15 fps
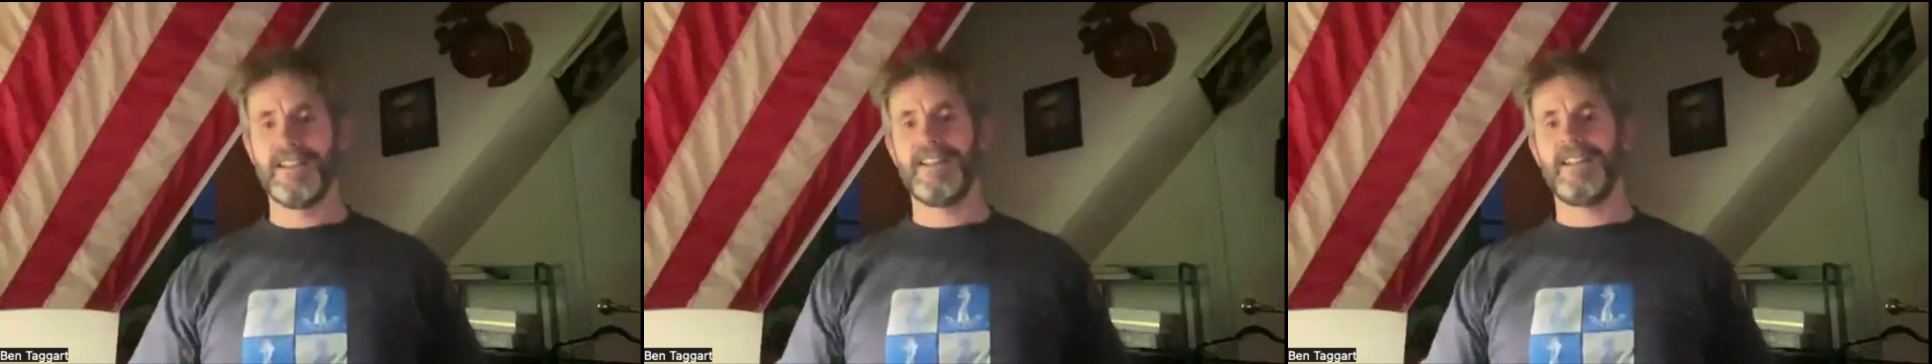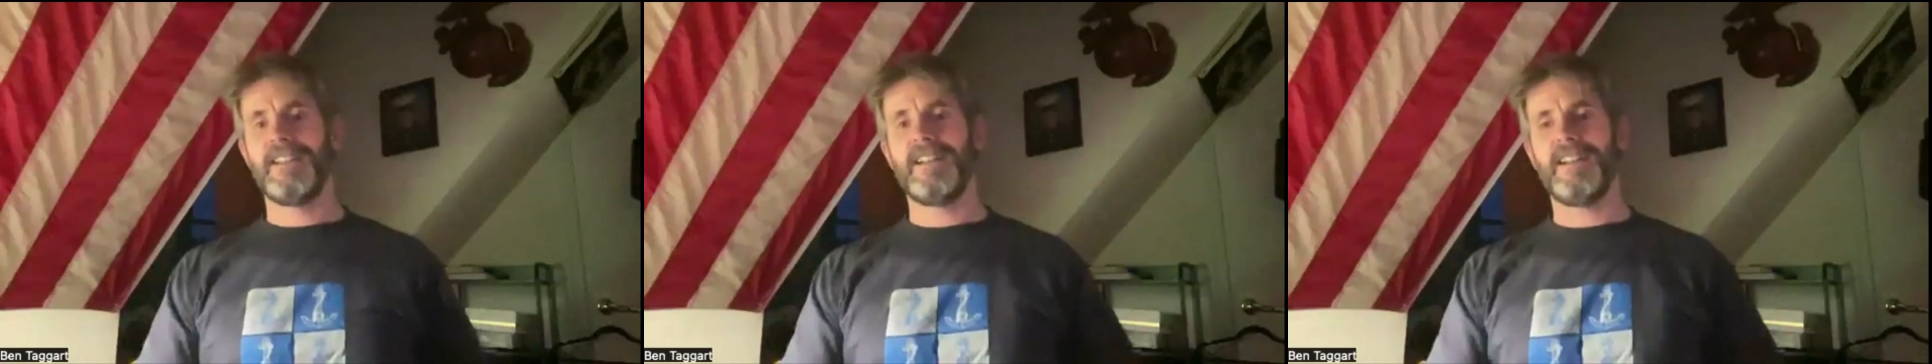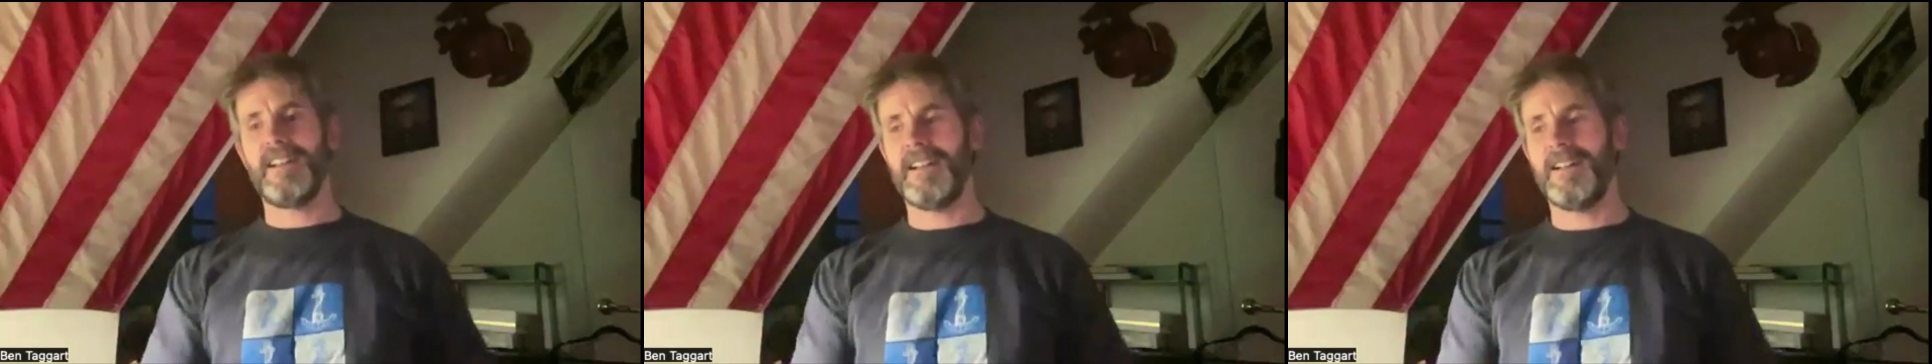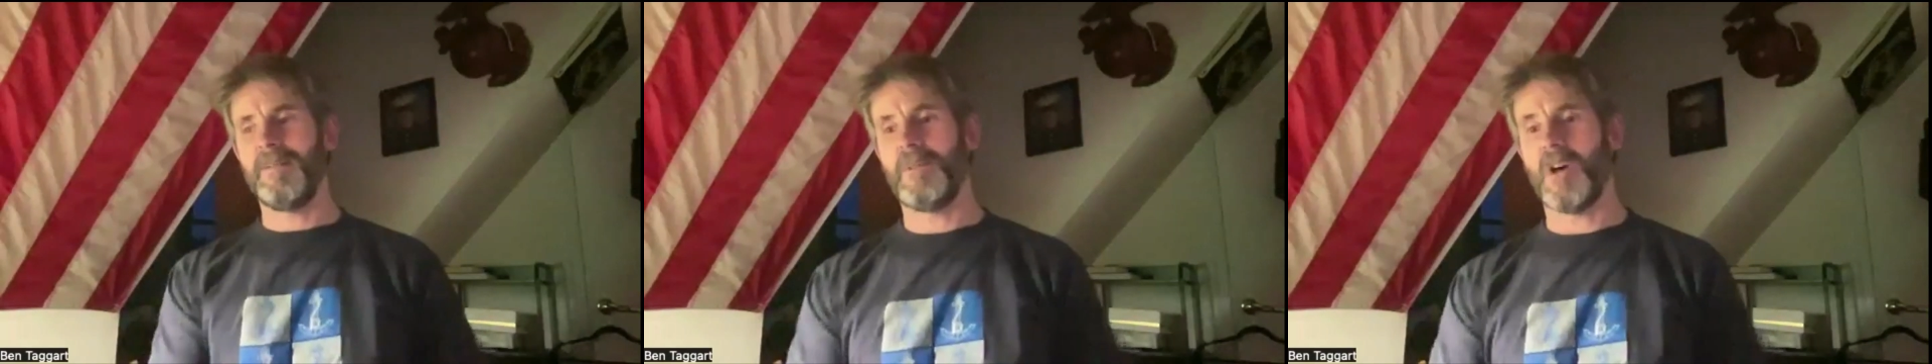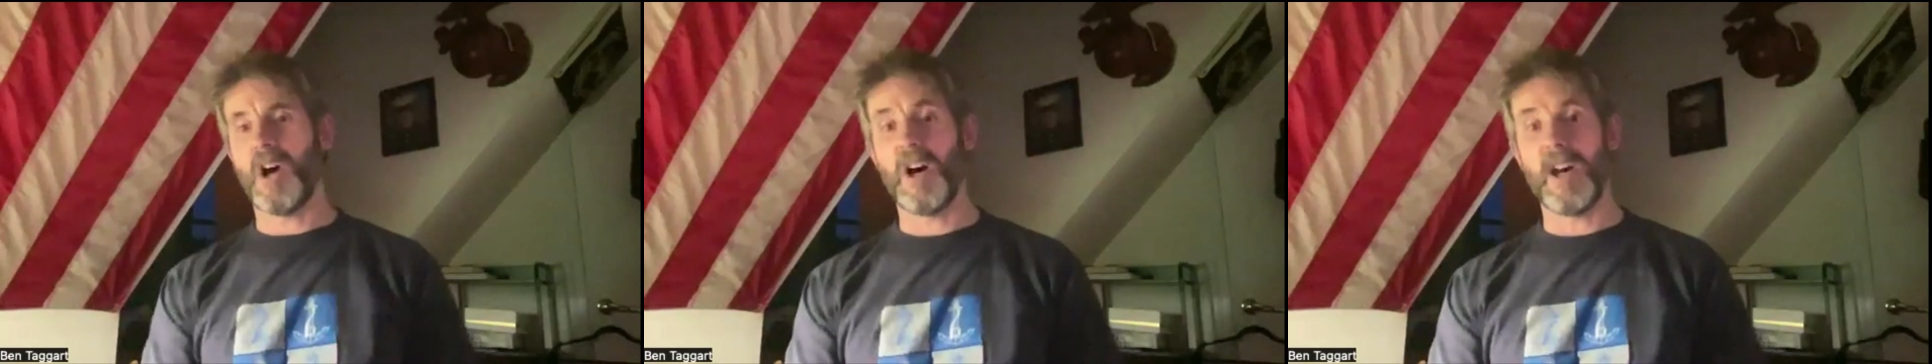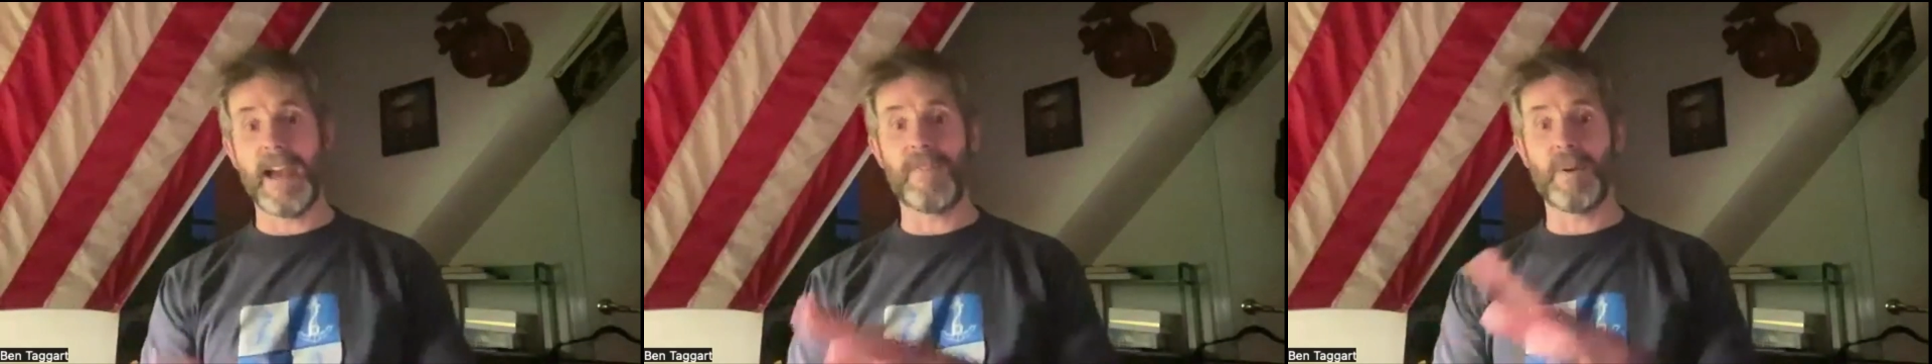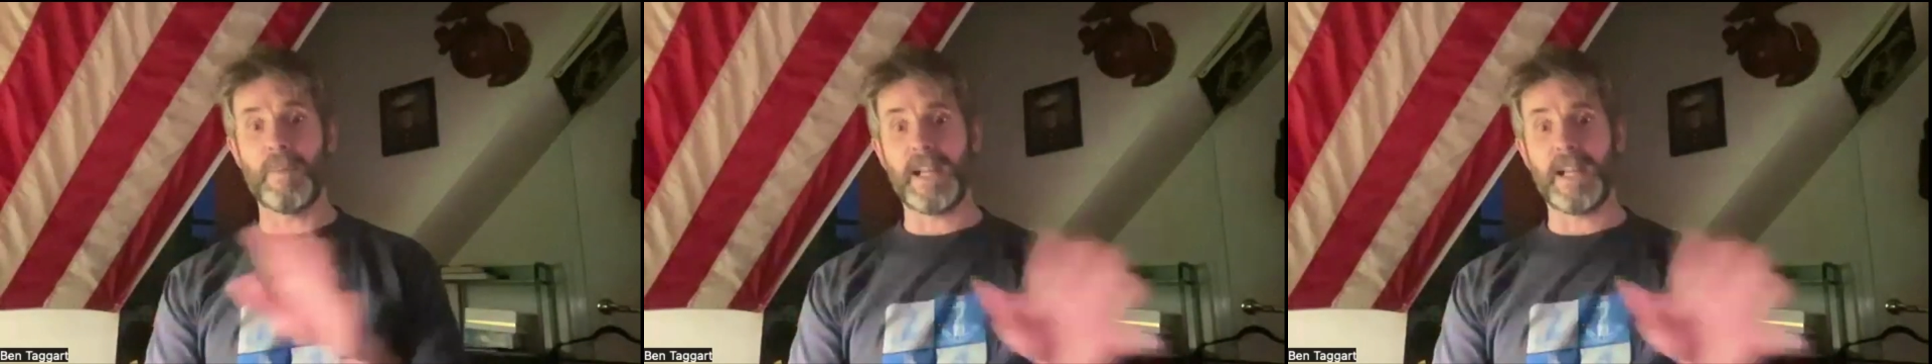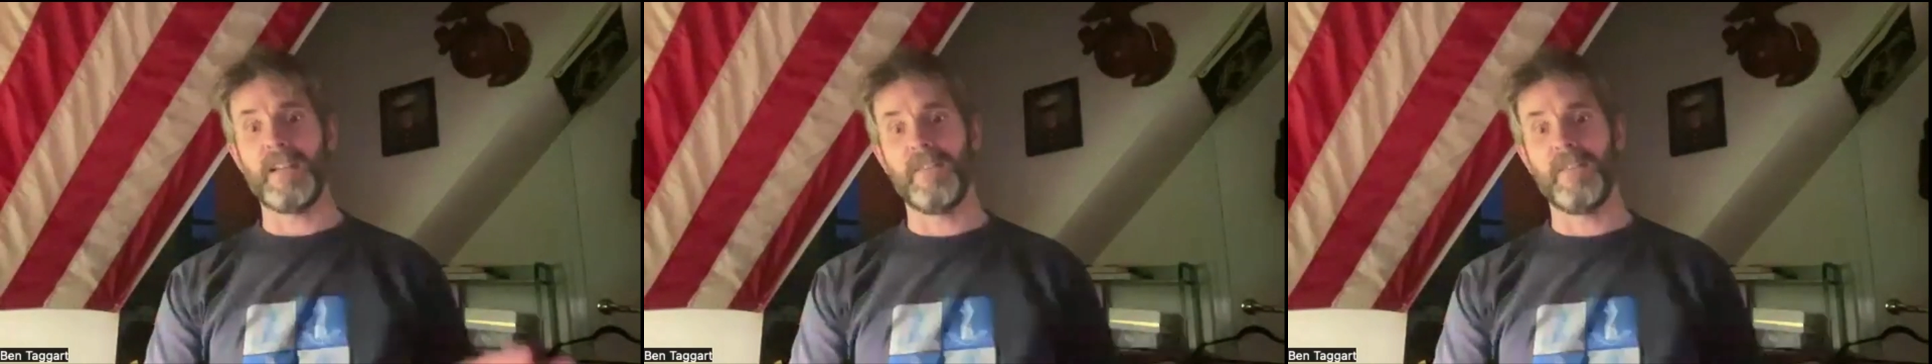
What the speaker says: Everybody